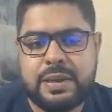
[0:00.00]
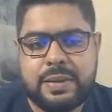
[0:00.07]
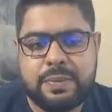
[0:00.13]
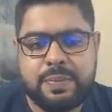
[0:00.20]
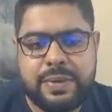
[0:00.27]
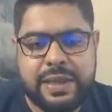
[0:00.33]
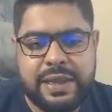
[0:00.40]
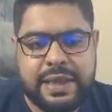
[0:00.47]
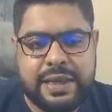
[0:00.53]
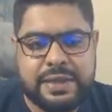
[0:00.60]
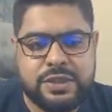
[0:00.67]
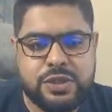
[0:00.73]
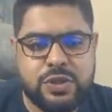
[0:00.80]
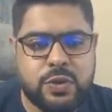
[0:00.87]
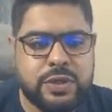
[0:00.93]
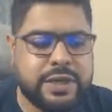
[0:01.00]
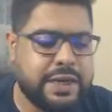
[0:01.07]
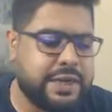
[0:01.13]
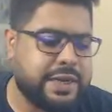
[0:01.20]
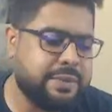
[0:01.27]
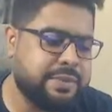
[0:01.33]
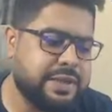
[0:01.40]
Please don't
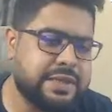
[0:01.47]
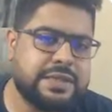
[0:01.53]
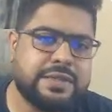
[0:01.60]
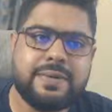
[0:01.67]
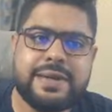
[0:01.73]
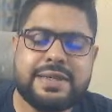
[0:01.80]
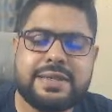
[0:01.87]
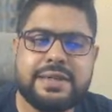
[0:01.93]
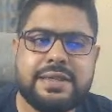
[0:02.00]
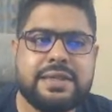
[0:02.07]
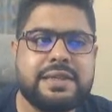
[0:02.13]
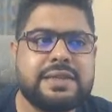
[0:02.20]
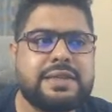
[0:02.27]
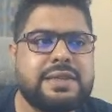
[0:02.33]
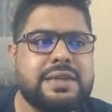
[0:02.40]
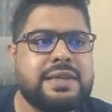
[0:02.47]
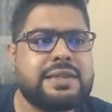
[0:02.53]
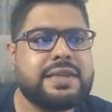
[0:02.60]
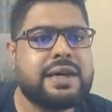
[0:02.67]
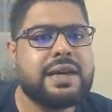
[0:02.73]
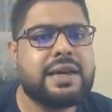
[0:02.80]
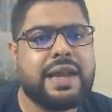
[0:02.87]
attempt this question. This is
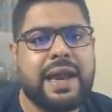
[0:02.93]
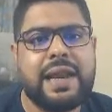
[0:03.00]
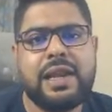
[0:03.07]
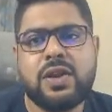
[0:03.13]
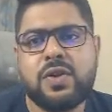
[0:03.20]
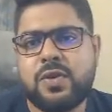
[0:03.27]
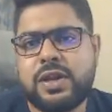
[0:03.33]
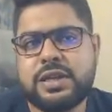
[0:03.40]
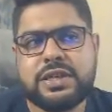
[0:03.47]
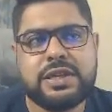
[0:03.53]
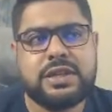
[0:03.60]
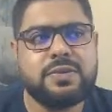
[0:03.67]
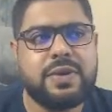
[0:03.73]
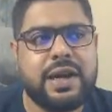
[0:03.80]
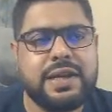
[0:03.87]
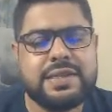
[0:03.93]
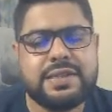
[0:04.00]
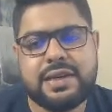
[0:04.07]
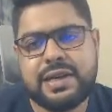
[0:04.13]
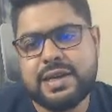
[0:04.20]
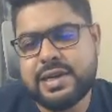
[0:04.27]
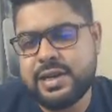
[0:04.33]
a calculation wise a
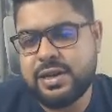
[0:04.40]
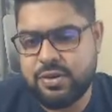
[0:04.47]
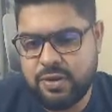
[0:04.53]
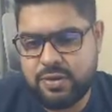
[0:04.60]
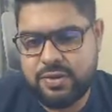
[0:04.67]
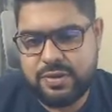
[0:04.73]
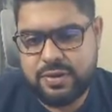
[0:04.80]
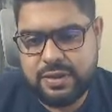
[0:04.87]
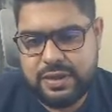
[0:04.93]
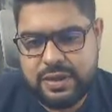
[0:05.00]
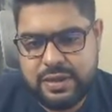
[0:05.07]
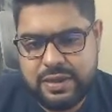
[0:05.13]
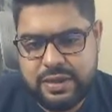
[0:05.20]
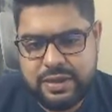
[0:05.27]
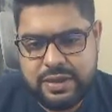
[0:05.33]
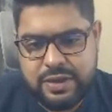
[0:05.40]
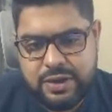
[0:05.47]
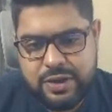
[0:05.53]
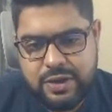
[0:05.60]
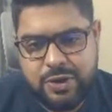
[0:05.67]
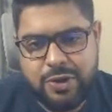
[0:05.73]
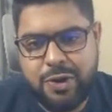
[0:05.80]
little wrong.
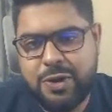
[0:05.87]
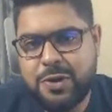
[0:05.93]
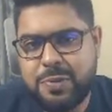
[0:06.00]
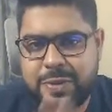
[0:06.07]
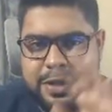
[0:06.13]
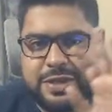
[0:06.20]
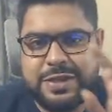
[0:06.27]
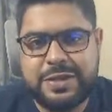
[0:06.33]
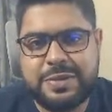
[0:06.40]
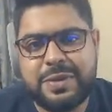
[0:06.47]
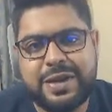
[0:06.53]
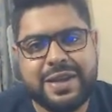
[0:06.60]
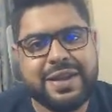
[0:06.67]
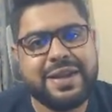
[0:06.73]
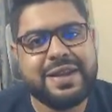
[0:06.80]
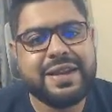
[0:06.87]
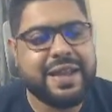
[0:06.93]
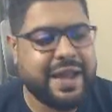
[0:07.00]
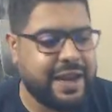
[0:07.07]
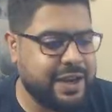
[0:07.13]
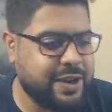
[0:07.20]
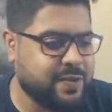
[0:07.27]
Not much, but again,
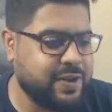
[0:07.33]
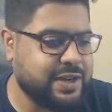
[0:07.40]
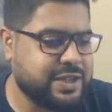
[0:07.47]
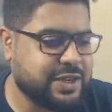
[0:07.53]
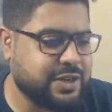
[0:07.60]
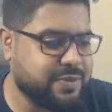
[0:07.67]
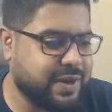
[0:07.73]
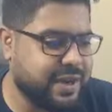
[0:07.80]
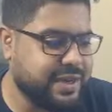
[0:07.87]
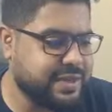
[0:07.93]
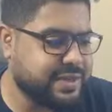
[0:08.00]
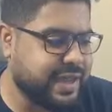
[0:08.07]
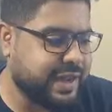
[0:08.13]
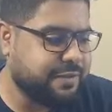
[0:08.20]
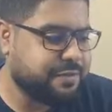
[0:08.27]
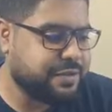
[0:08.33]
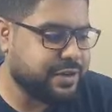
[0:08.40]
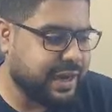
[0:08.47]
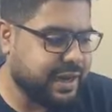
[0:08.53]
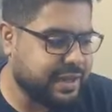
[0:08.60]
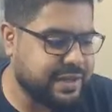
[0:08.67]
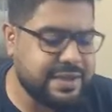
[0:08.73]
calculation wise, I've
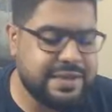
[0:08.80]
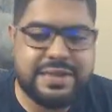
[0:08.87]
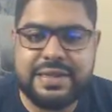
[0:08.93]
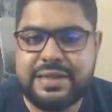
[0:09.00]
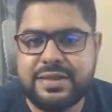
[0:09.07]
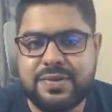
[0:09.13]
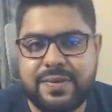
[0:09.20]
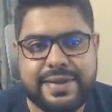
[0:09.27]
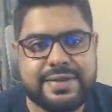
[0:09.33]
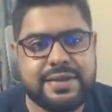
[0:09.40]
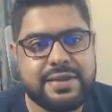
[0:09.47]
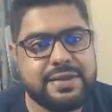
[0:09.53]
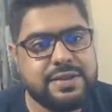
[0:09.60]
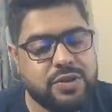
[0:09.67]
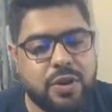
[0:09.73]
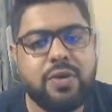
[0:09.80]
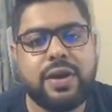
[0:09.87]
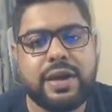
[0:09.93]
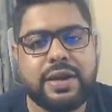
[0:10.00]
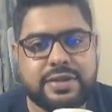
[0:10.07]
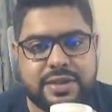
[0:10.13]
tried this. This question is wrong actually.